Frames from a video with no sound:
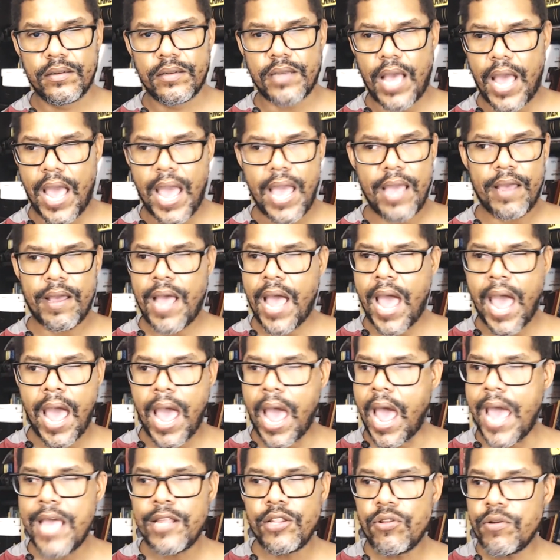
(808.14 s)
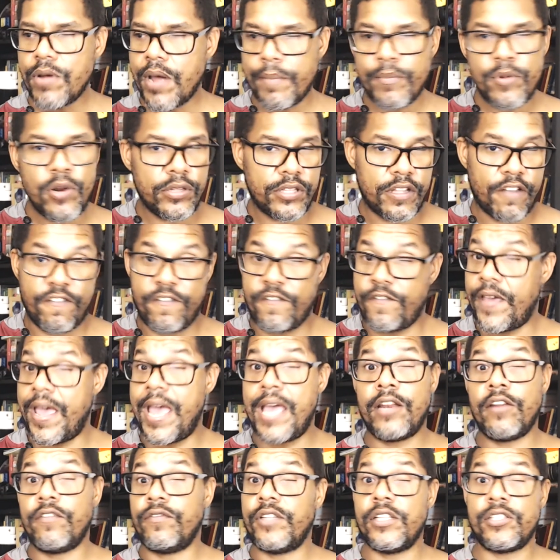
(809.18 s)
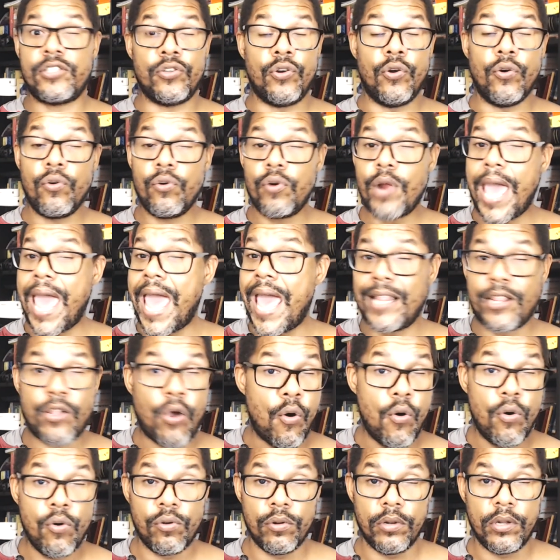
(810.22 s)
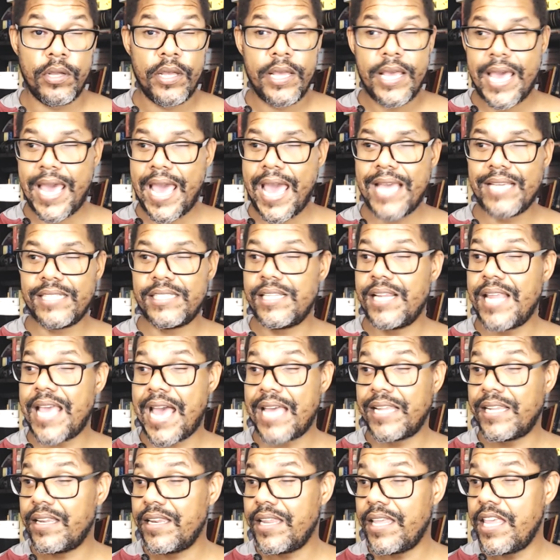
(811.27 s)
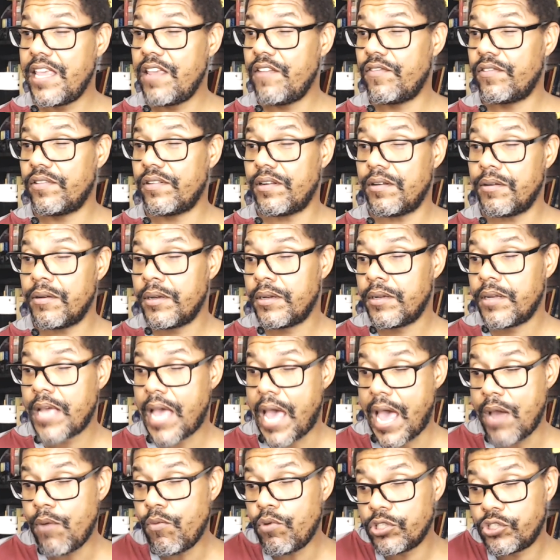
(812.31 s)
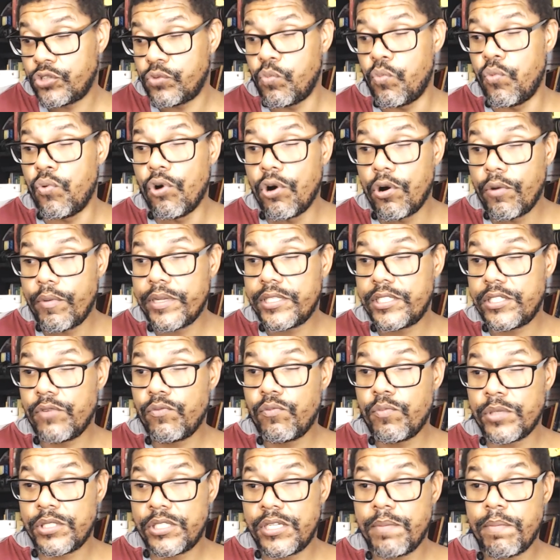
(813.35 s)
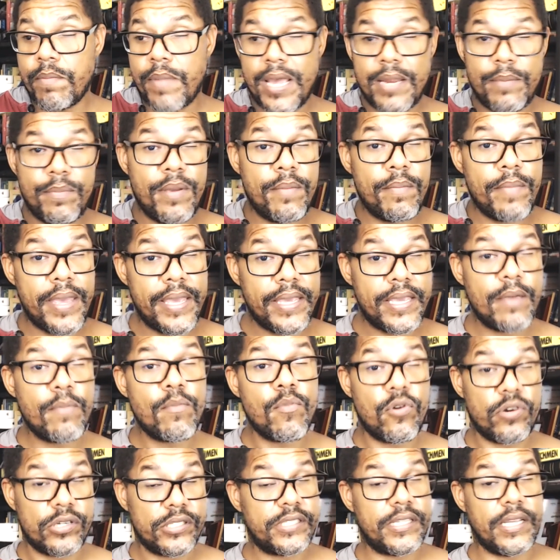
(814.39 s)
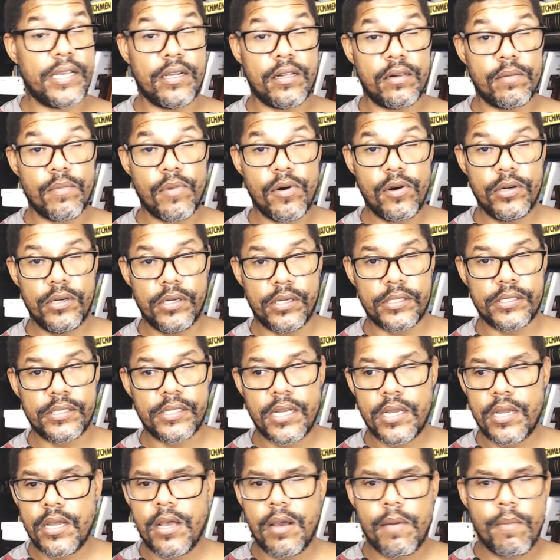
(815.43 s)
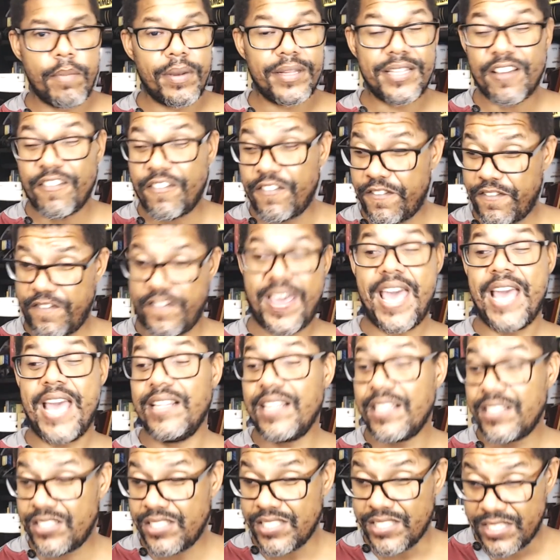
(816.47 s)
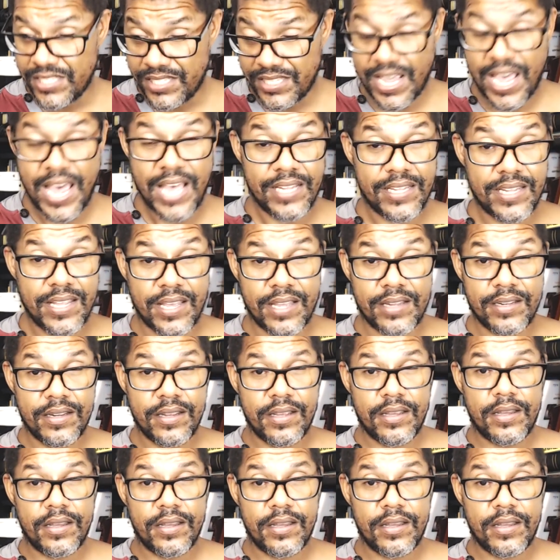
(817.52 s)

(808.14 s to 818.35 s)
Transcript: I'm not a fan of this girl at all. Actually, I was worried she might be making more single mothers. But the fact that she said that,